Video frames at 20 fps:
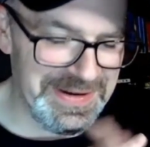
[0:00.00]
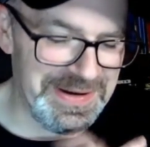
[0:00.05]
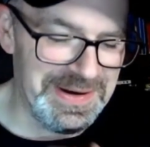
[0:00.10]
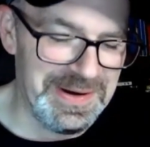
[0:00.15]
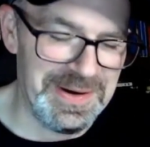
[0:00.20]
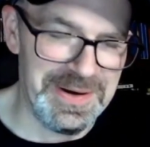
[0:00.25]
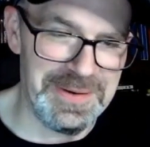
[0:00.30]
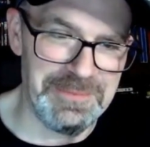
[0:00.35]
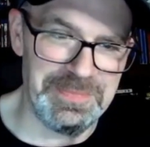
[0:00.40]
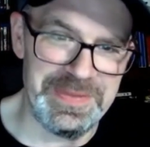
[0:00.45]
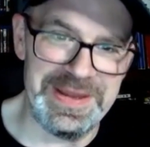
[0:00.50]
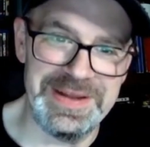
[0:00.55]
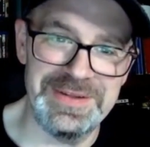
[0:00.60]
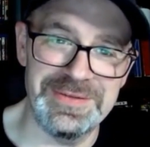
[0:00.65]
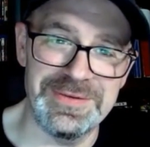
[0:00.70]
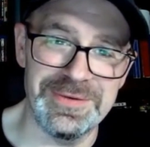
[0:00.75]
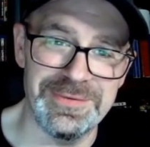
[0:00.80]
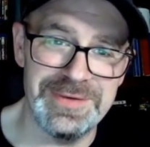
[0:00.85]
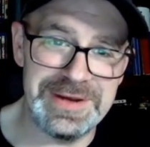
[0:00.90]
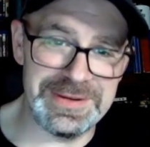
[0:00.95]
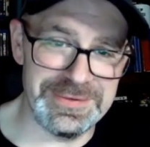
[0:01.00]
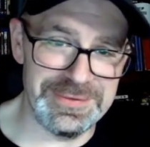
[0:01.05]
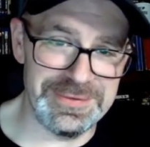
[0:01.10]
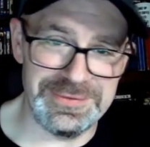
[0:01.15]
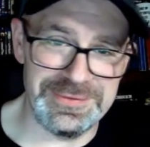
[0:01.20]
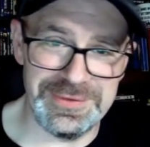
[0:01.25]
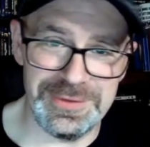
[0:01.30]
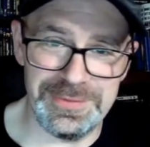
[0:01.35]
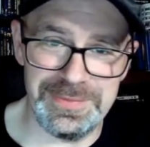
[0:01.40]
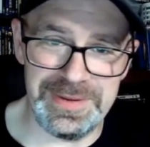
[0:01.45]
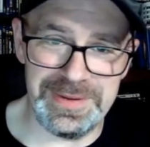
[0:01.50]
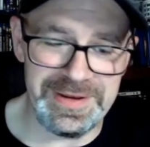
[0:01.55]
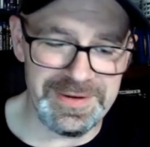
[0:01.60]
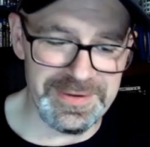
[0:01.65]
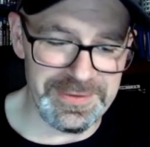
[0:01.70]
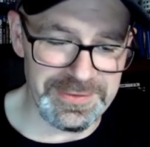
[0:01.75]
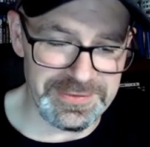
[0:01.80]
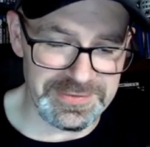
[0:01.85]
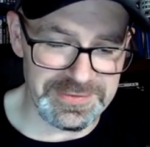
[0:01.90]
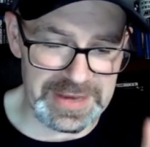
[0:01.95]
And director Joe
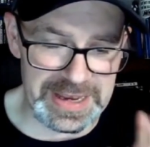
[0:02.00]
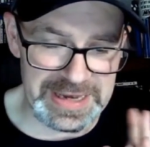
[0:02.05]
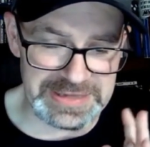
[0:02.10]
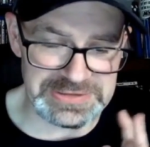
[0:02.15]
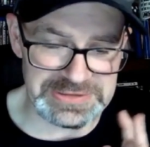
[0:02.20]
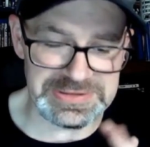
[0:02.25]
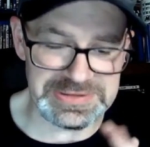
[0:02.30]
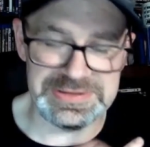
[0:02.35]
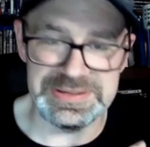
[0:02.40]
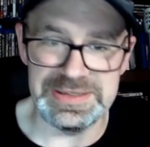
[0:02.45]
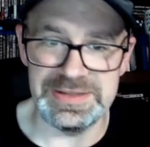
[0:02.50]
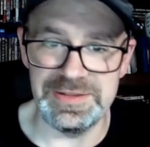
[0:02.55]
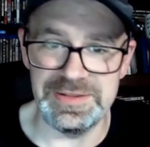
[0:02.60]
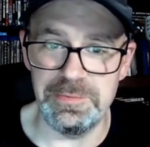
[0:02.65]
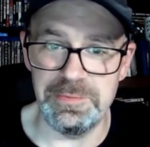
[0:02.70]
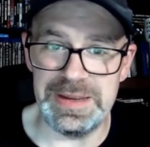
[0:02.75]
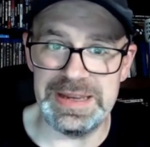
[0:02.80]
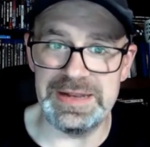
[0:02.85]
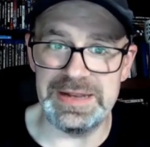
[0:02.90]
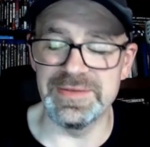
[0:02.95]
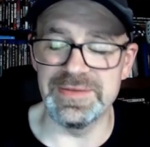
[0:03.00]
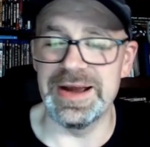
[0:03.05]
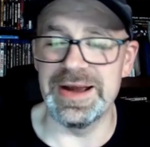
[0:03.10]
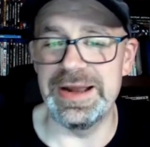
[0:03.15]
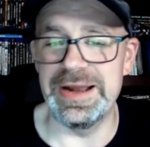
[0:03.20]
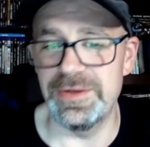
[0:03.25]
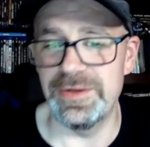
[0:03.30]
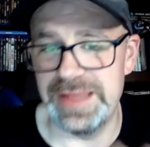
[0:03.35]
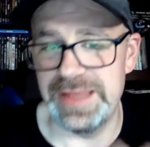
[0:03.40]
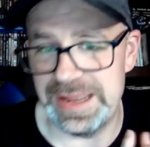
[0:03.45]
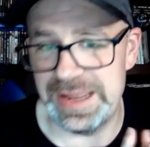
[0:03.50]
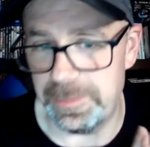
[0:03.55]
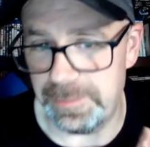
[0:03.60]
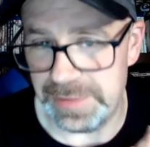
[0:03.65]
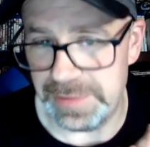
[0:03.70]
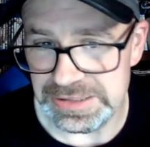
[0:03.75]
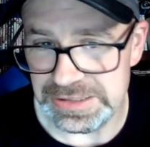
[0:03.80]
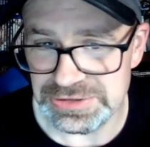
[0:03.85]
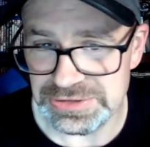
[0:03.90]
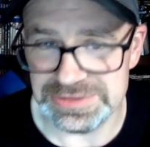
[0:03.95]
Begos actually did the main title
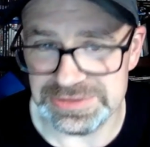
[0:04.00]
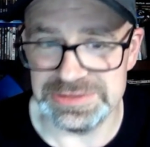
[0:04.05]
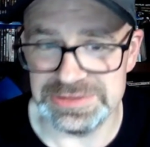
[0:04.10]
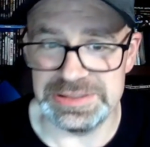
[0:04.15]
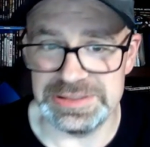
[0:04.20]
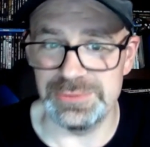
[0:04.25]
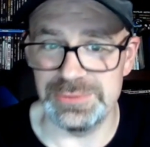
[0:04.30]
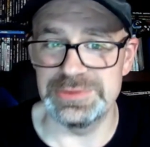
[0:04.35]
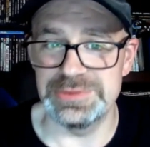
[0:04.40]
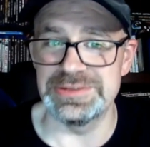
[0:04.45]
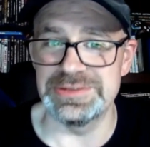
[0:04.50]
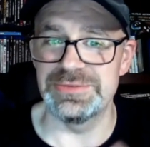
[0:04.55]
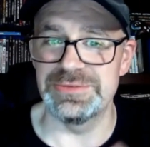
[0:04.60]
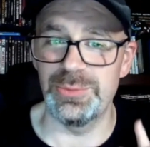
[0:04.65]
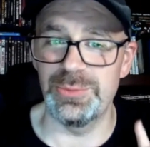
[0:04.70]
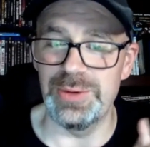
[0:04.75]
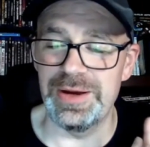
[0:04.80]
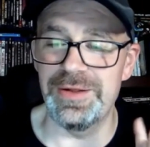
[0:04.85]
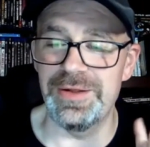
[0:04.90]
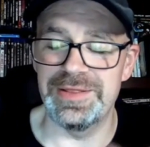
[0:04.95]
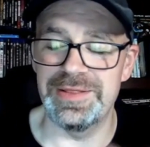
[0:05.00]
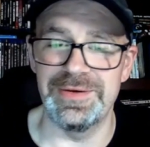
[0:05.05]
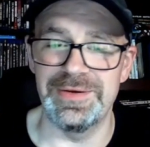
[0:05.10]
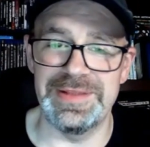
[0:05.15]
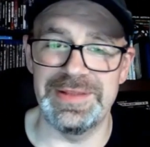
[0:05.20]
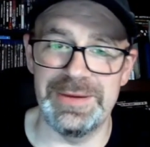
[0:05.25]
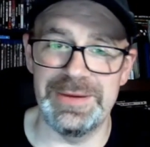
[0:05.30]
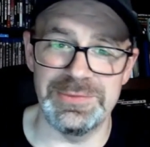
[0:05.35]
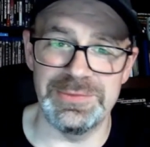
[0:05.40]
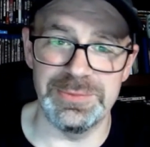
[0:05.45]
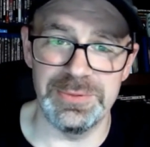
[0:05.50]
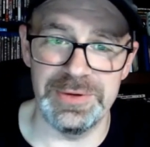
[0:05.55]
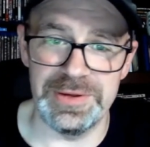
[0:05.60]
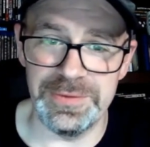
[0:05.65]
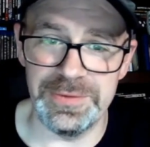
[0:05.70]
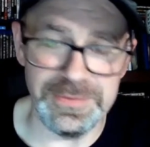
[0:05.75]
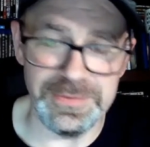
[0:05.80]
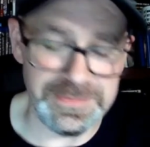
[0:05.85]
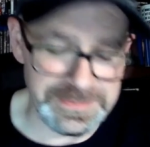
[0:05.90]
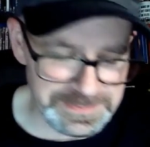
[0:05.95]
animation sequence as well. I thought that was pretty
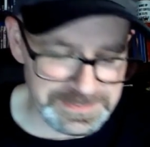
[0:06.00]
cool.